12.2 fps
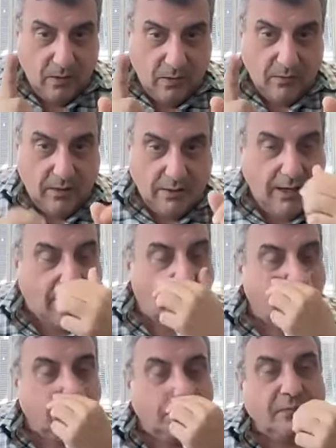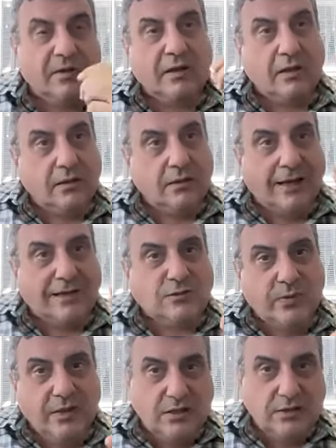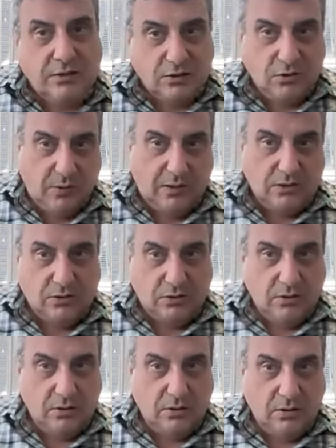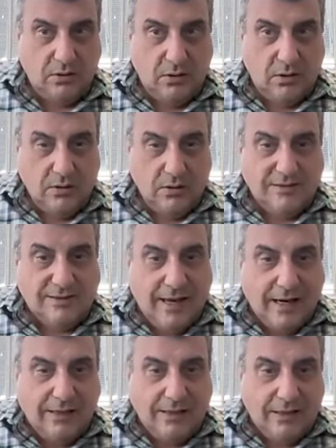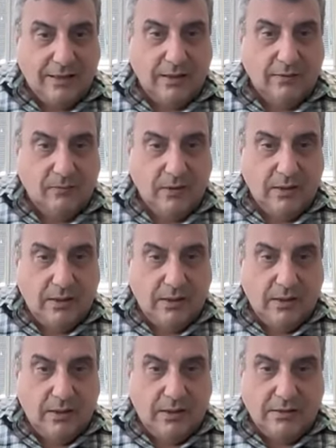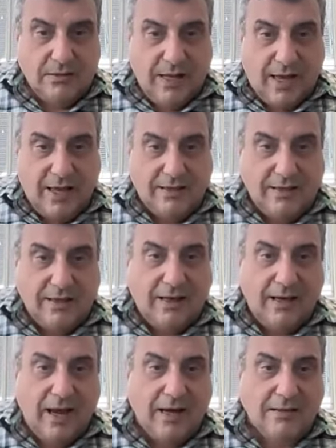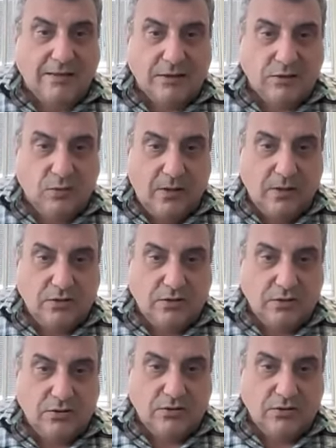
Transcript: Okay, now, that's within a situation. The second thing is that in a chaotic situation, there's